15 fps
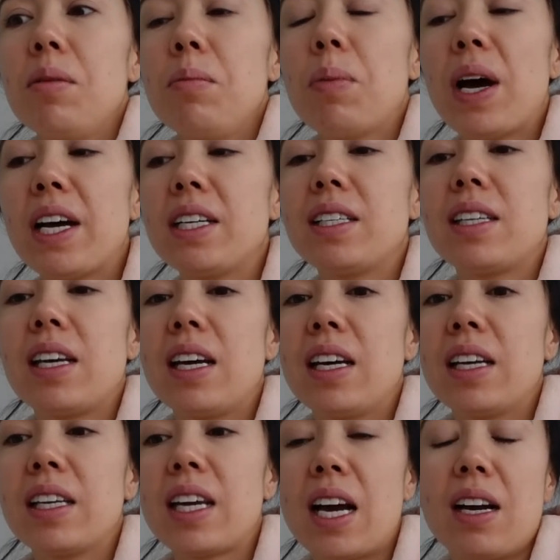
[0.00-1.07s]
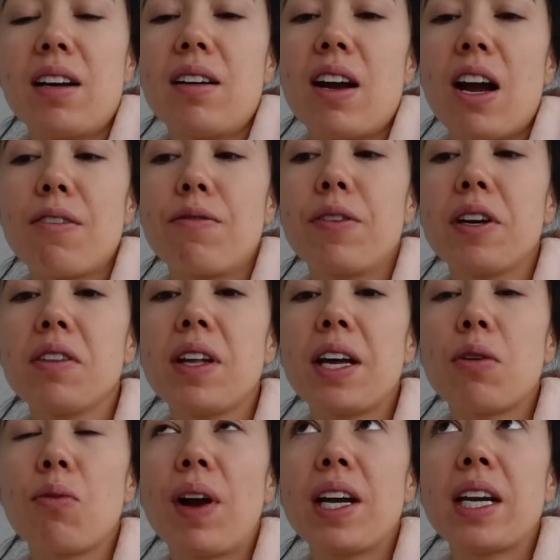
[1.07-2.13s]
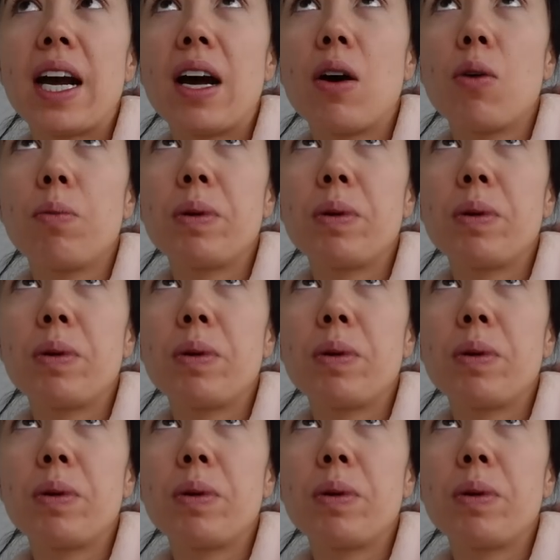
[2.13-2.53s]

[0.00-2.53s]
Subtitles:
But yeah, I feel like right now,